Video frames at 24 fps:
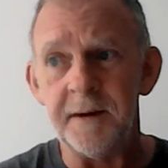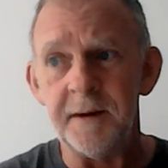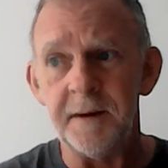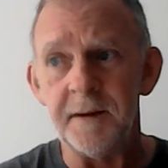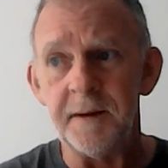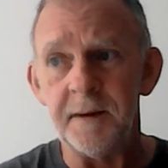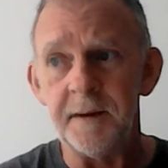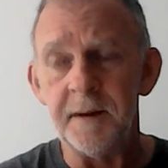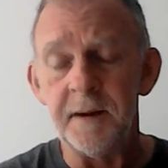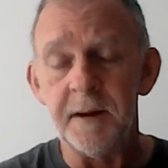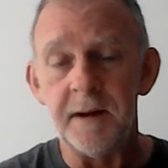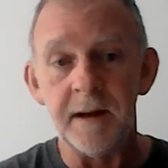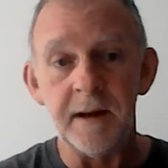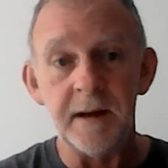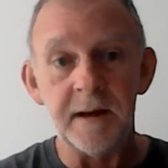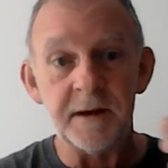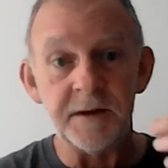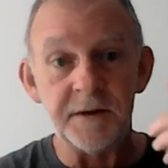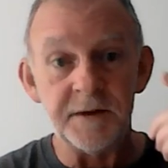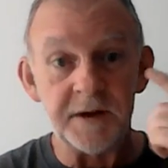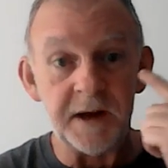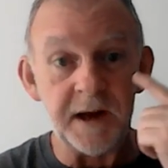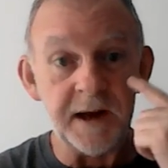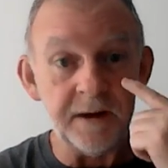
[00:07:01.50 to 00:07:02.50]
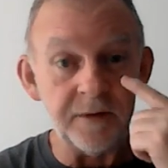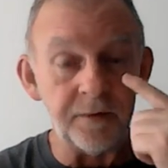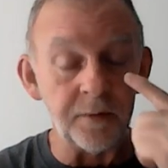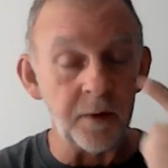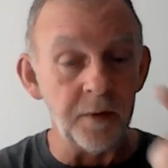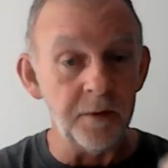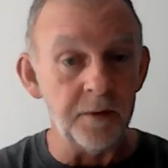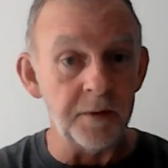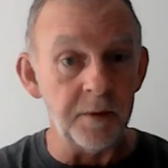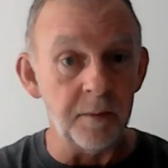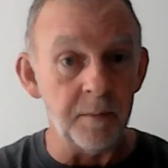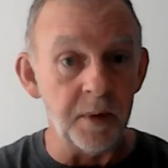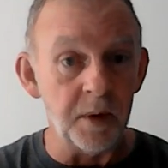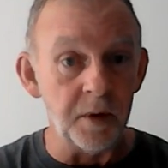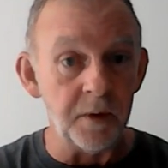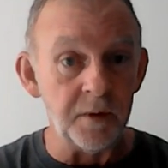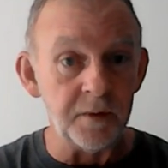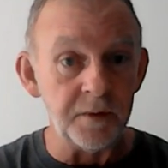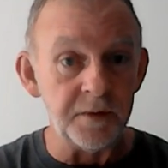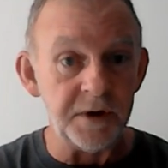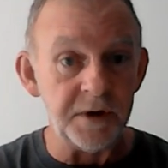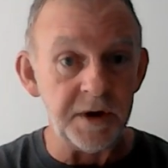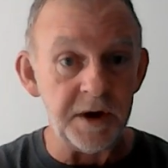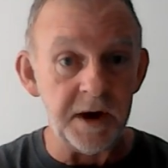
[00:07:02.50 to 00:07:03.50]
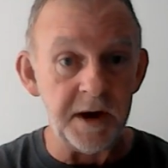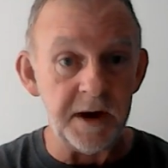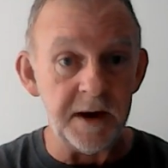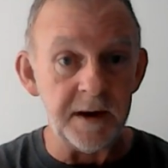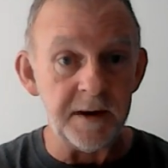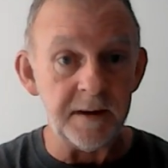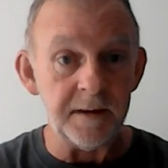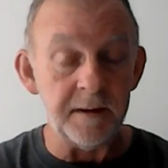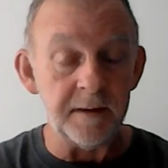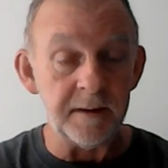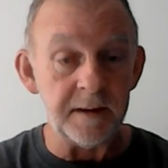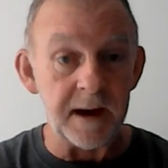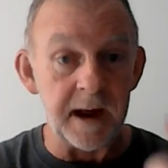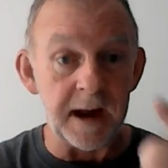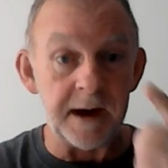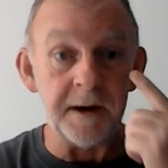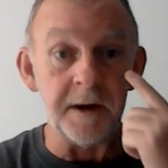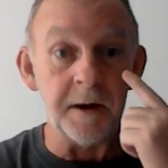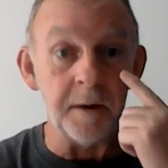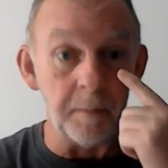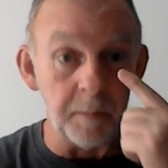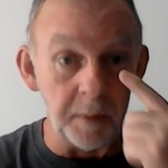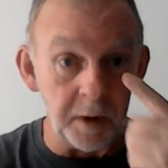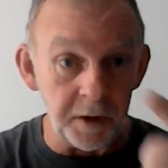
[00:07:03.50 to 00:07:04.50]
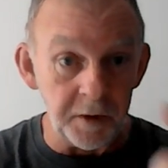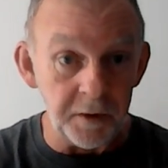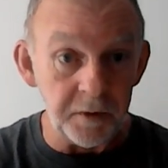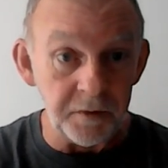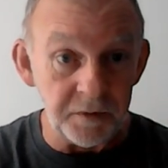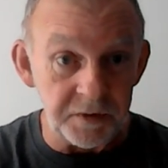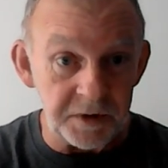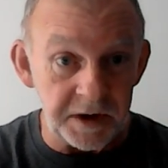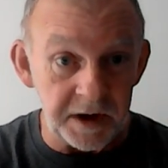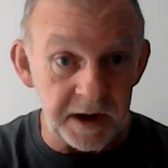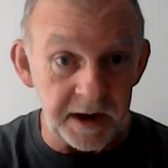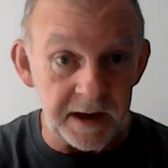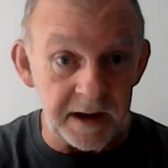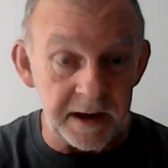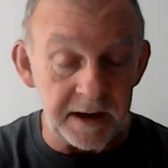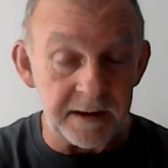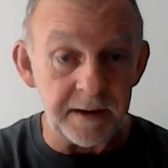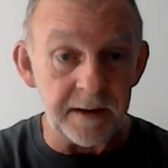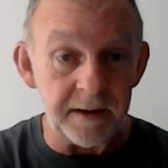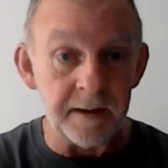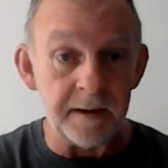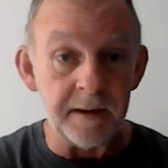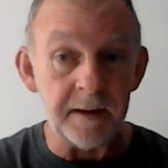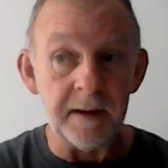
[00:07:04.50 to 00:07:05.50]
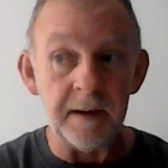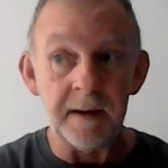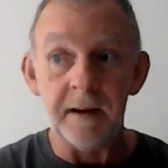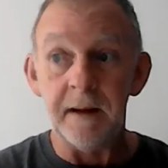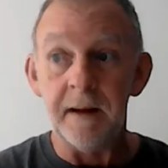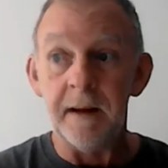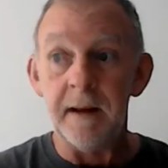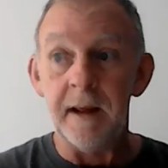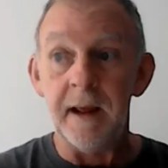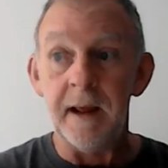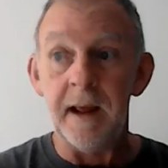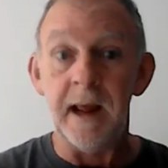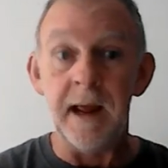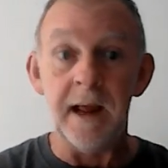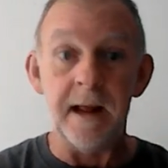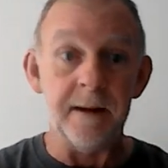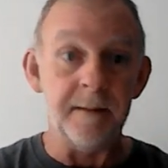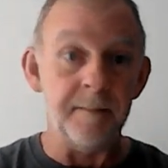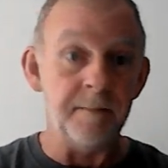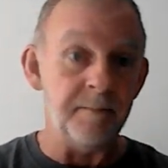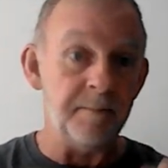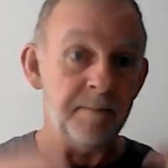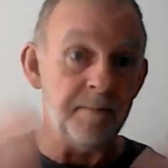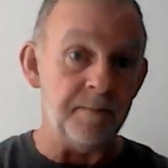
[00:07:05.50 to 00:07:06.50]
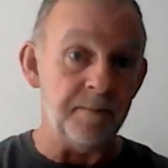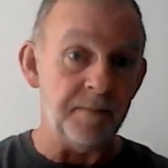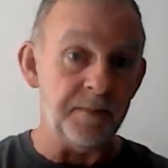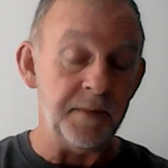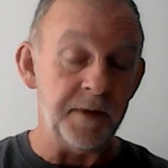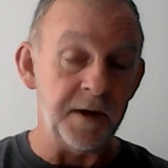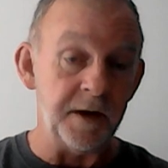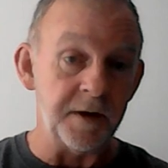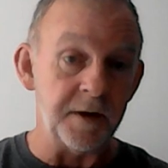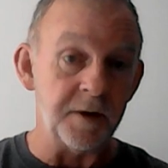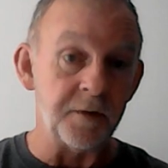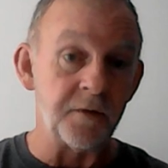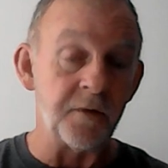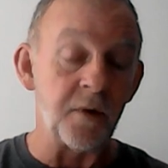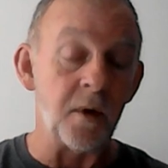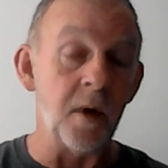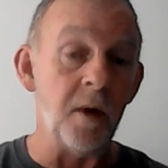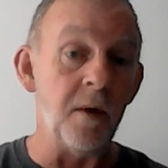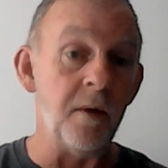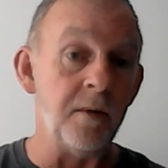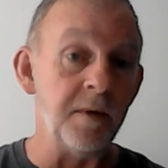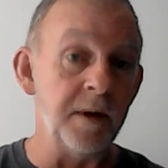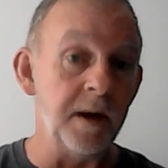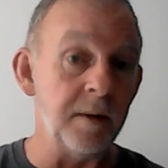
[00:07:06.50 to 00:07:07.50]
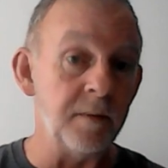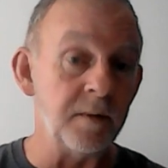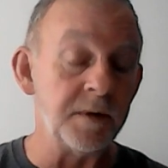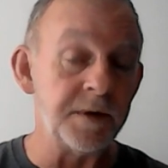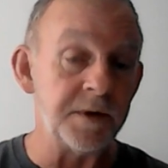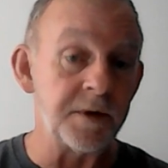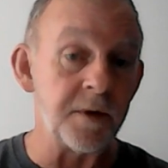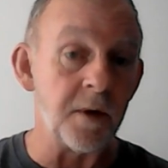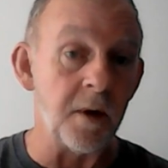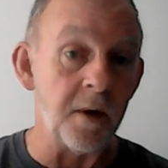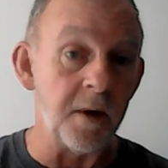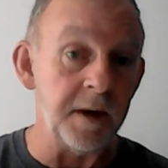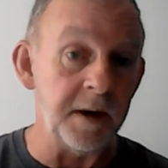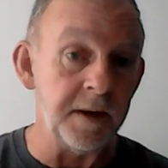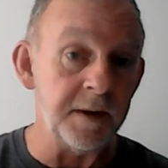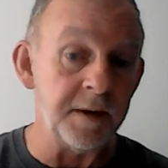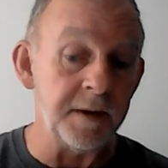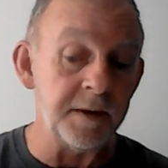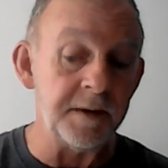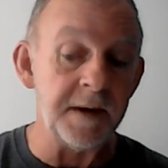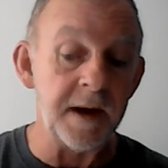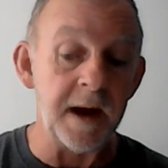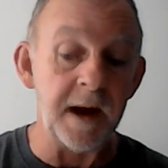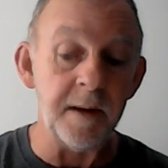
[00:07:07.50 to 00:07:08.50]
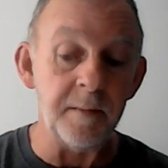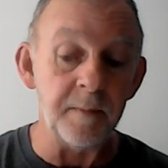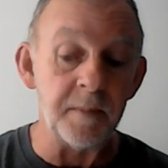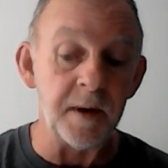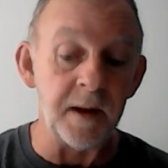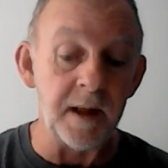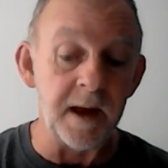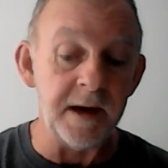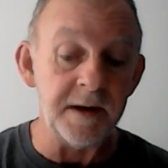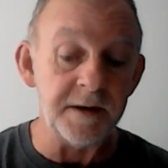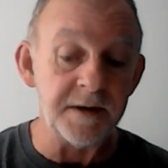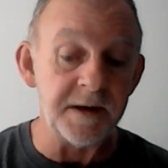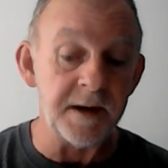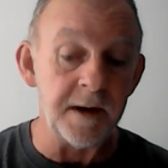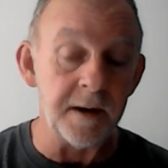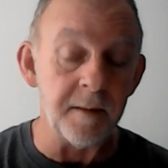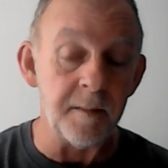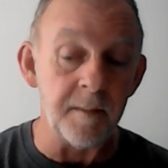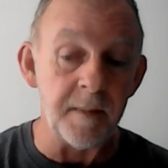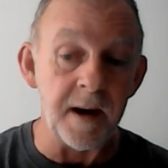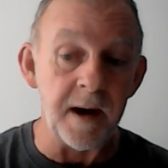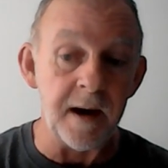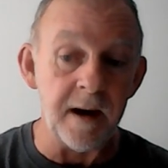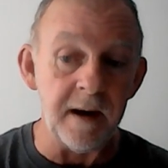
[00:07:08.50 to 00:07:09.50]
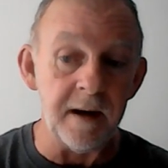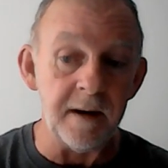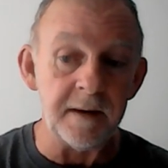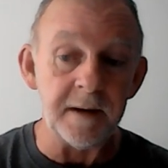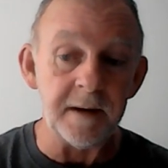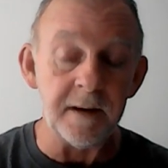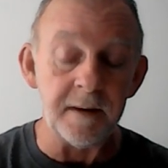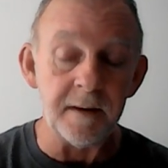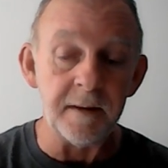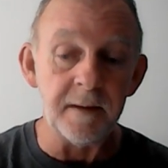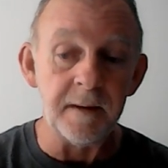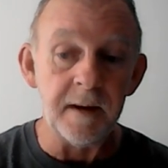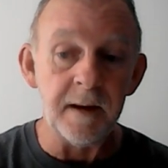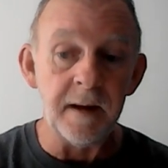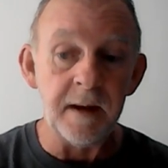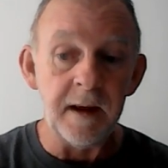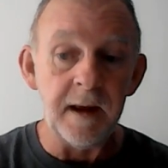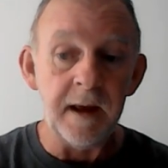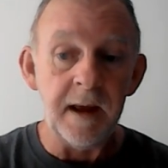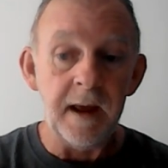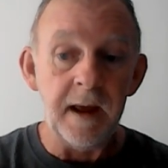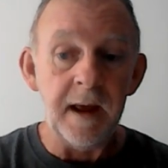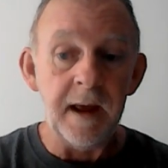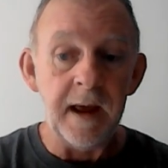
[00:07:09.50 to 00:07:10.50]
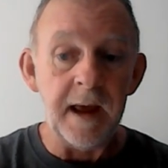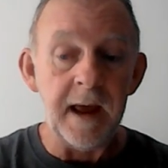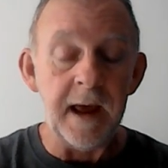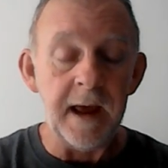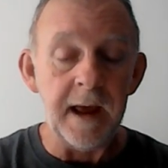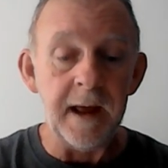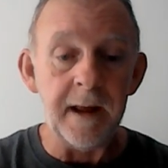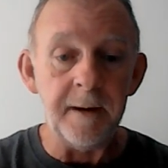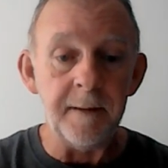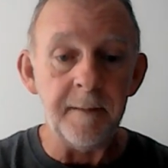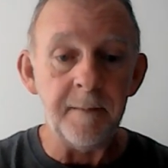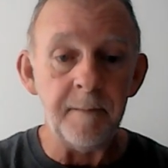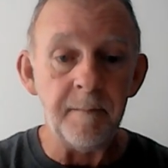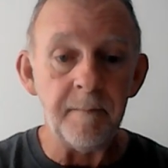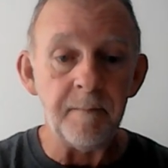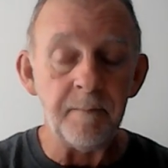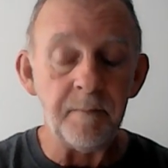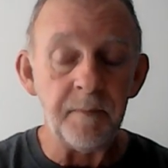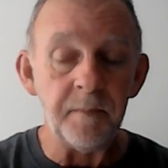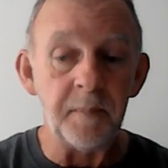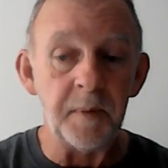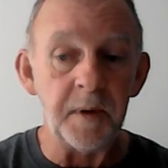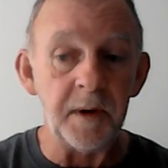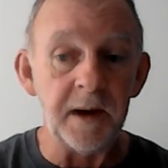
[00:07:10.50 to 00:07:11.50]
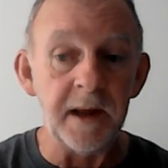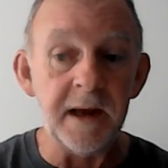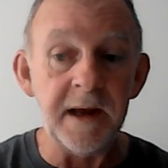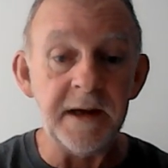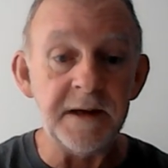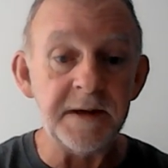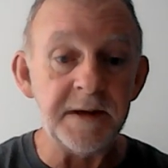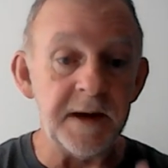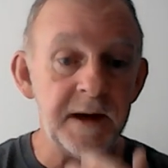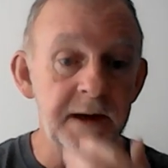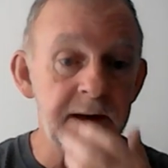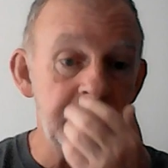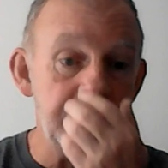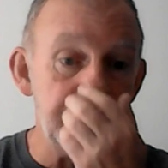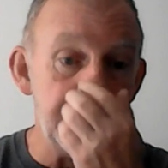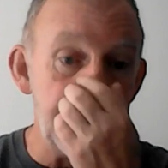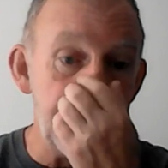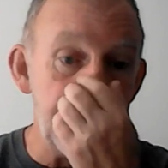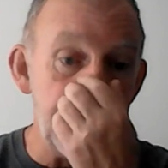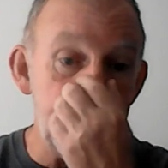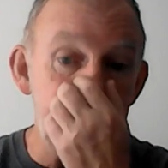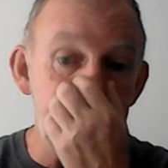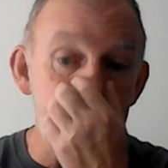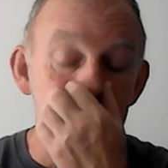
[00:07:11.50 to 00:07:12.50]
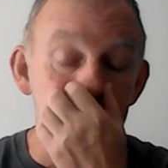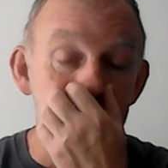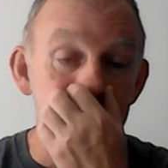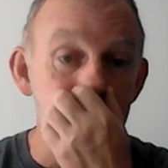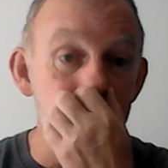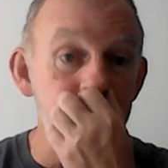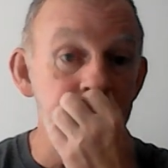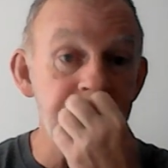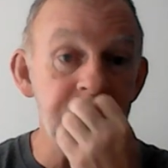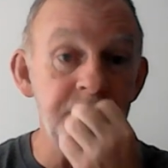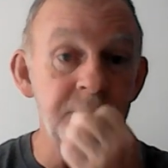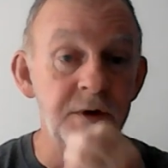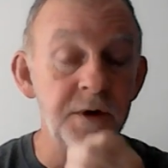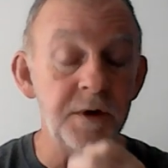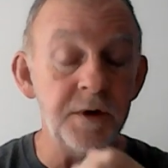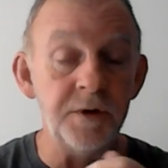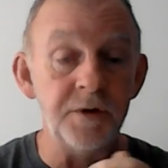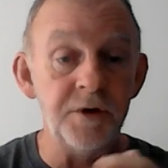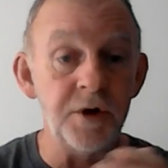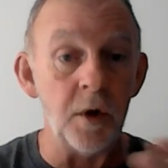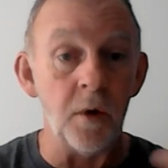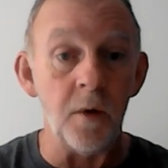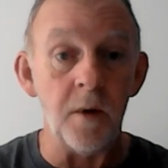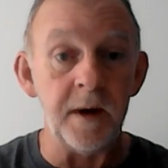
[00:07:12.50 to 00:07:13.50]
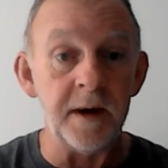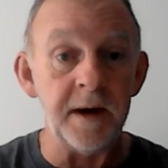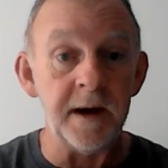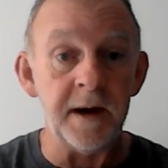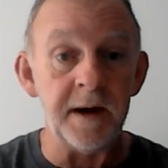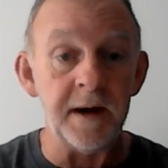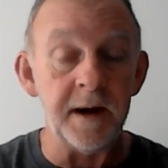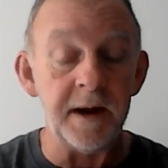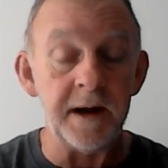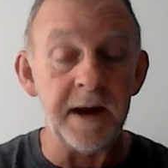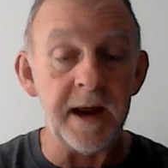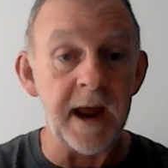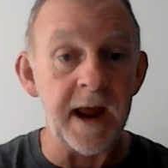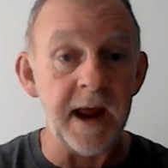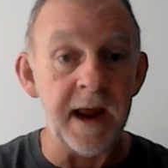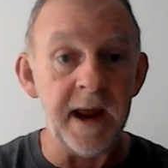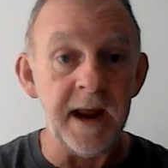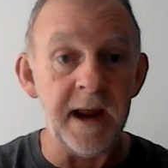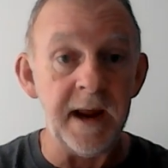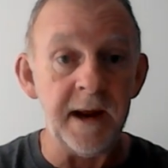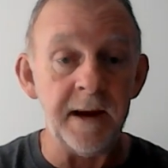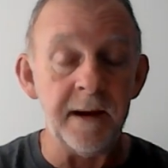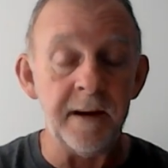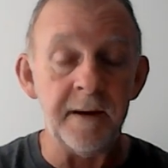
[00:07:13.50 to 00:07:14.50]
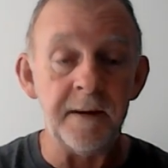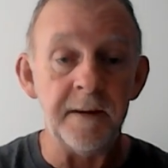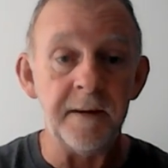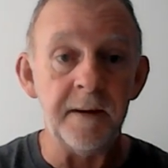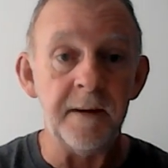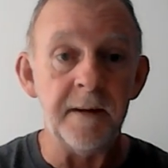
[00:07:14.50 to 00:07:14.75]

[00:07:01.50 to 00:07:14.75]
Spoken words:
to see through the bullshit and the blue shit and the control that was starting to take place in America. And policing today, you're just joining a gang.